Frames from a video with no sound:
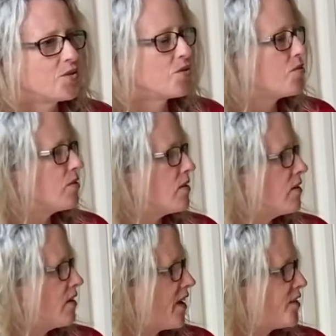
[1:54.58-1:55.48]
gr
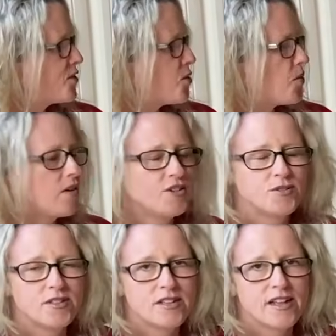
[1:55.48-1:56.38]
and so we're gonna do
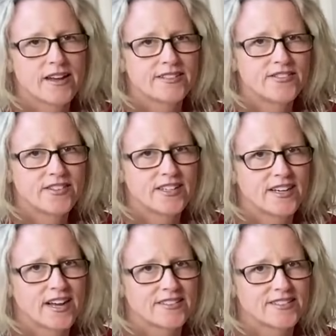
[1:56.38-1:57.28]
a little activity
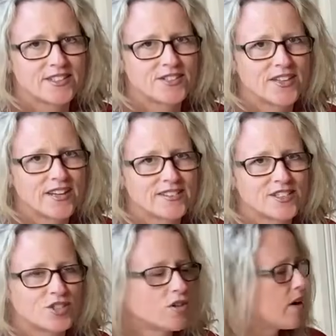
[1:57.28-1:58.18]
next that you guys
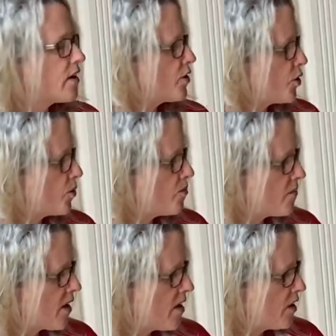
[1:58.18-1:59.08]
can try at home.
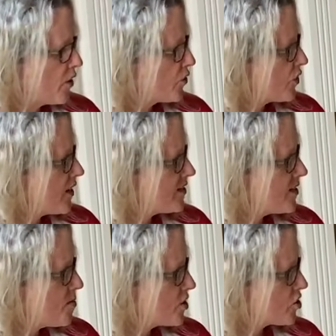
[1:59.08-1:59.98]
So let's
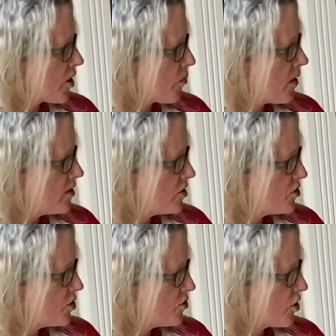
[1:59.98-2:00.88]
demonstrate. Why don't you
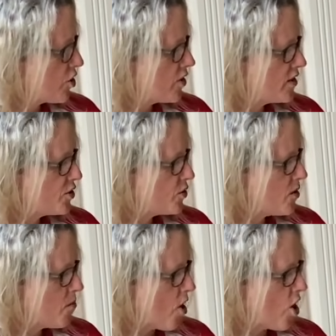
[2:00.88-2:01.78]
two curl into a
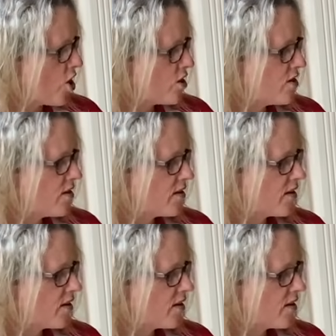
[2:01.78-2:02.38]
ball